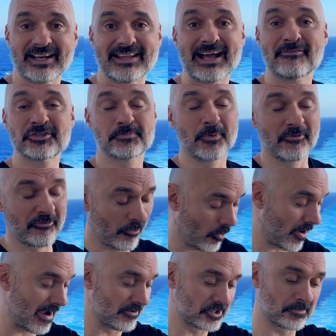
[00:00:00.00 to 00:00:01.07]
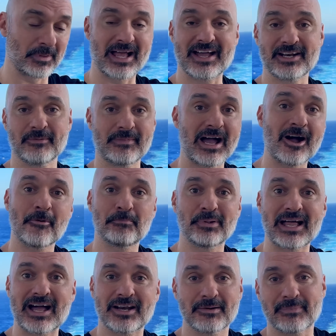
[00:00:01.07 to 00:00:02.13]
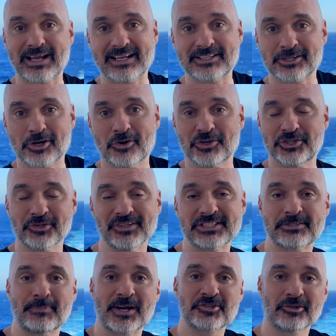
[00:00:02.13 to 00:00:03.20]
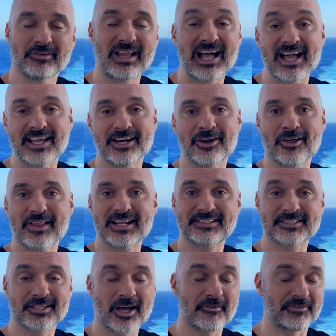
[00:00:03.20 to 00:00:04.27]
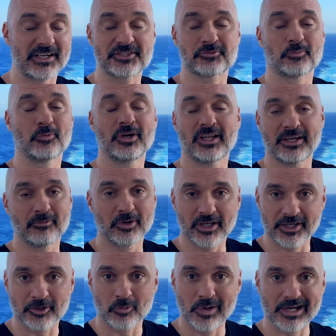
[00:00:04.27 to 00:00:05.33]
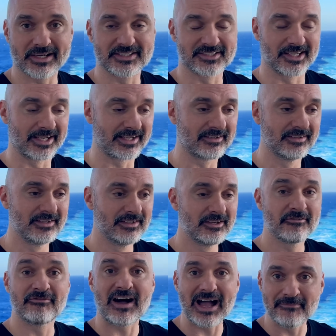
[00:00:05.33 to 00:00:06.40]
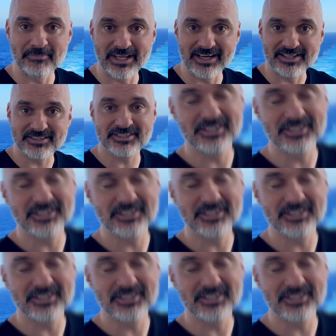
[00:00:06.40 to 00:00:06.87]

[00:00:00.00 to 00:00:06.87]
And that was before I was platinum. Now I'm platinum, I get to go into a special line and all that stuff, and it's really, really quick. It's like 5 minutes.